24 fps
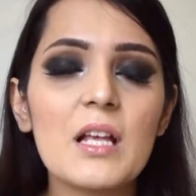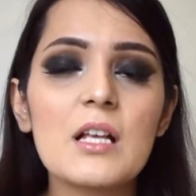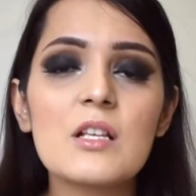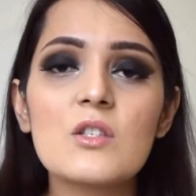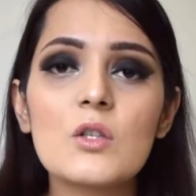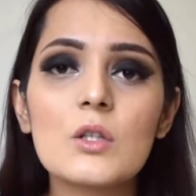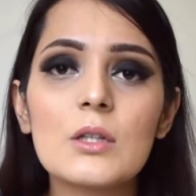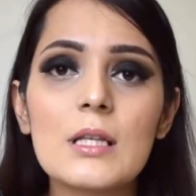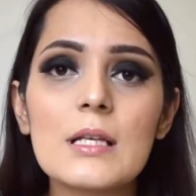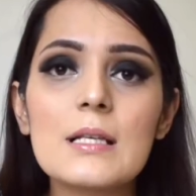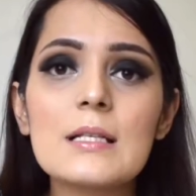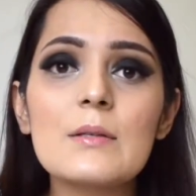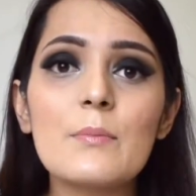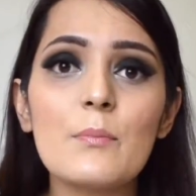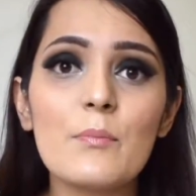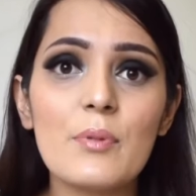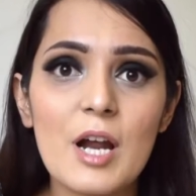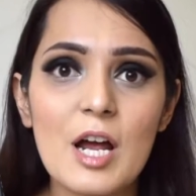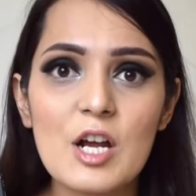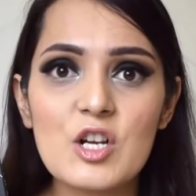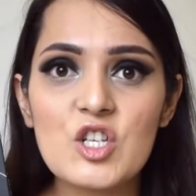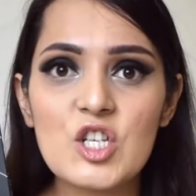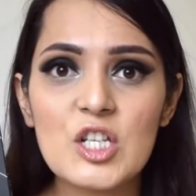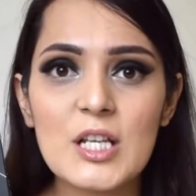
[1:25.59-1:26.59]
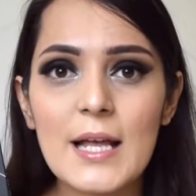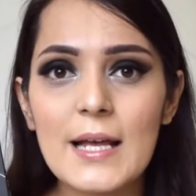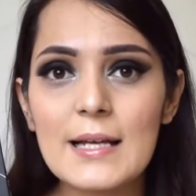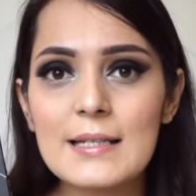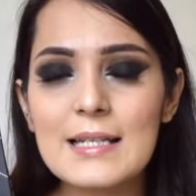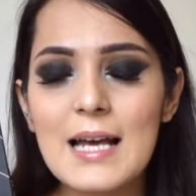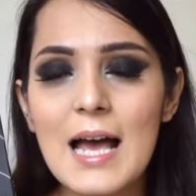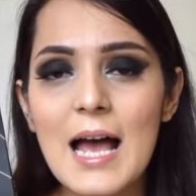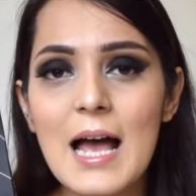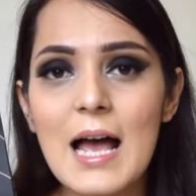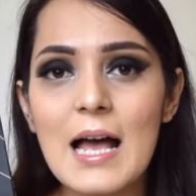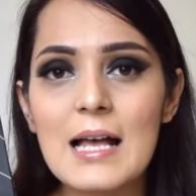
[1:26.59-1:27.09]
So this brush
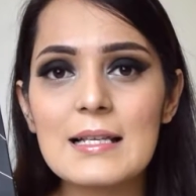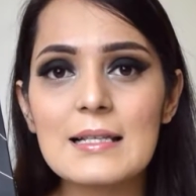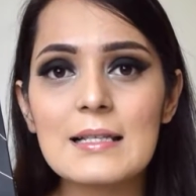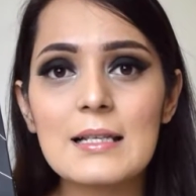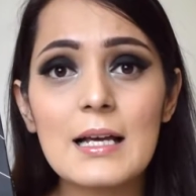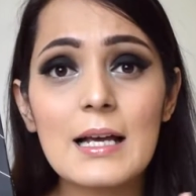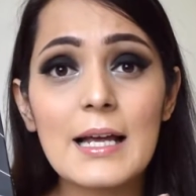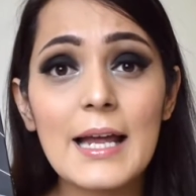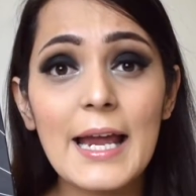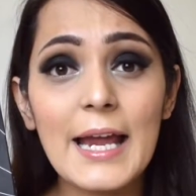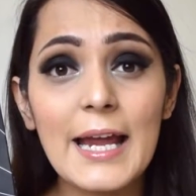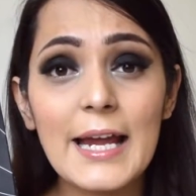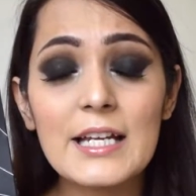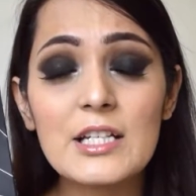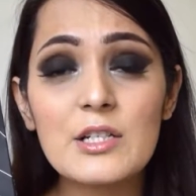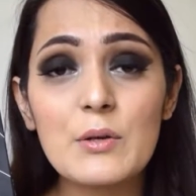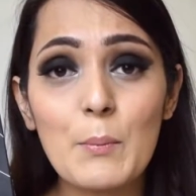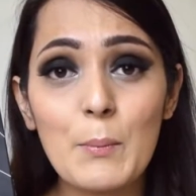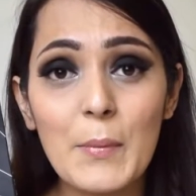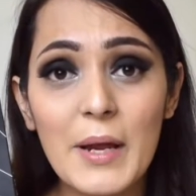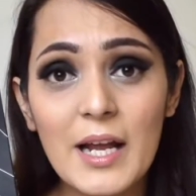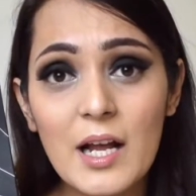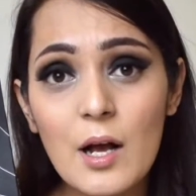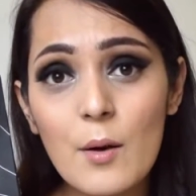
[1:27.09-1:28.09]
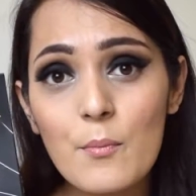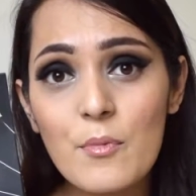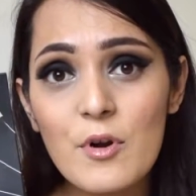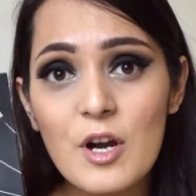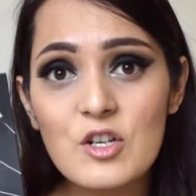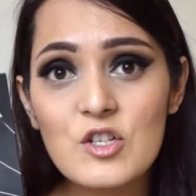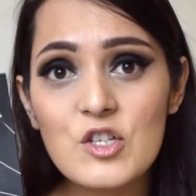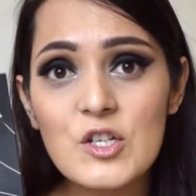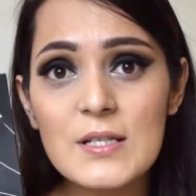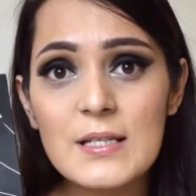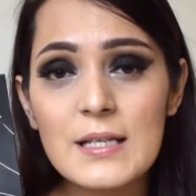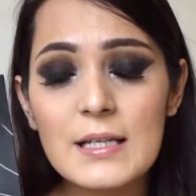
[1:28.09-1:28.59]
set has 8 makeup
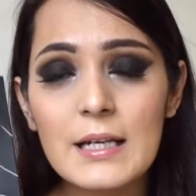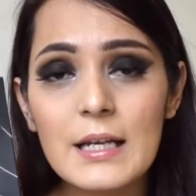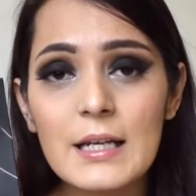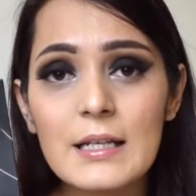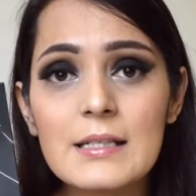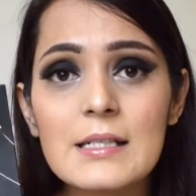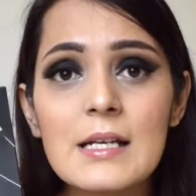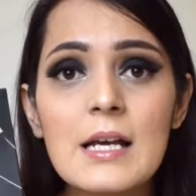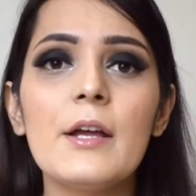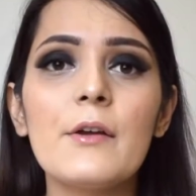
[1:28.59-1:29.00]
brushes in it.